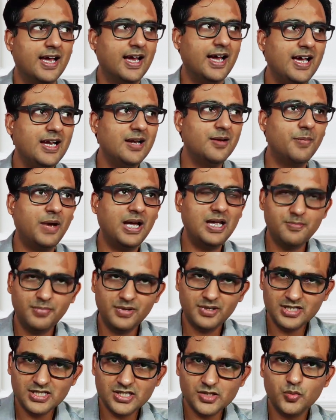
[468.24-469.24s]
And my
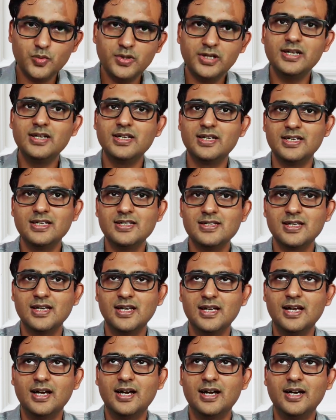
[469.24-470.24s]
biggest worry is
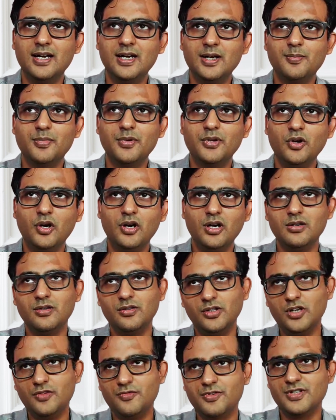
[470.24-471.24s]
uh, your
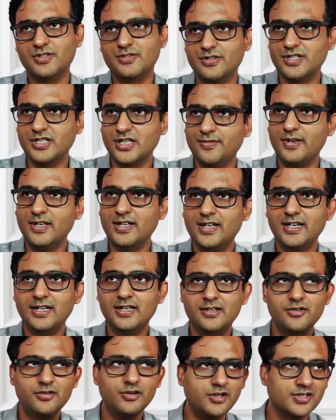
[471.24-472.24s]
your frustration will
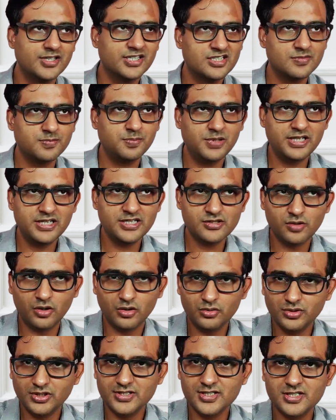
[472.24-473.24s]
get, you know, displaced
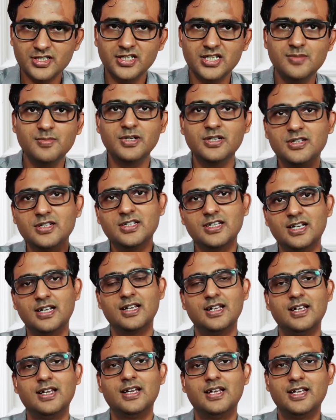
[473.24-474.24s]
onto the study material.
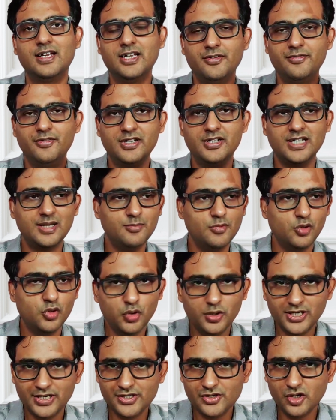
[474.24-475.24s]
Every time you
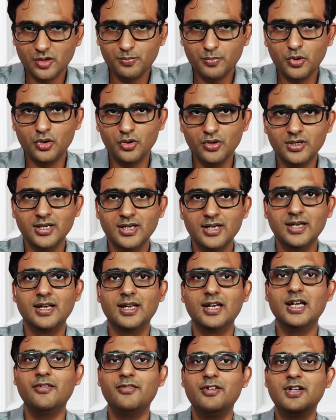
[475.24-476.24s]
look at your book,
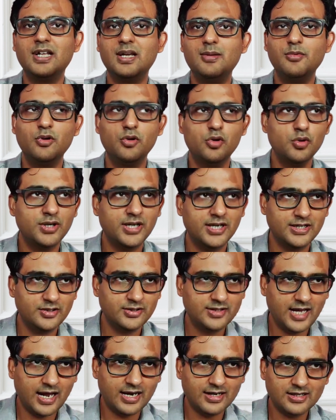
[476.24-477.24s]
every time you look
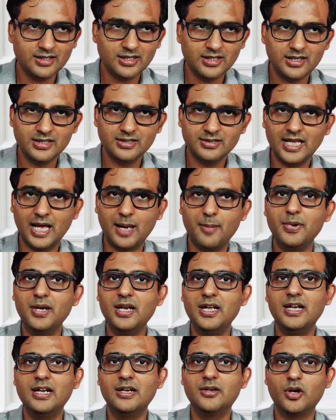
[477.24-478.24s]
at that uh,
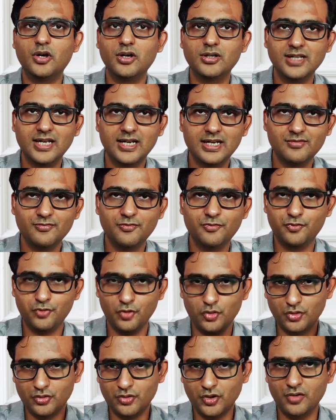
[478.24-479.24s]
tablet or that
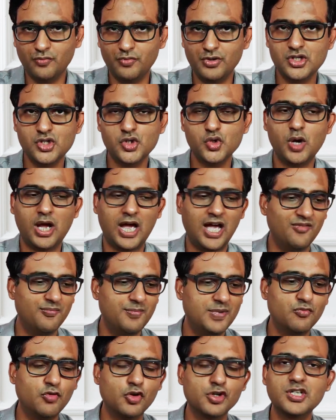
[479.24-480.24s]
phone on which you have
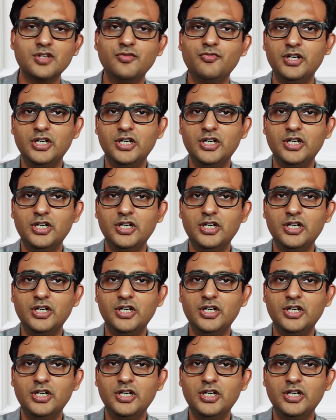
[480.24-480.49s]
been watching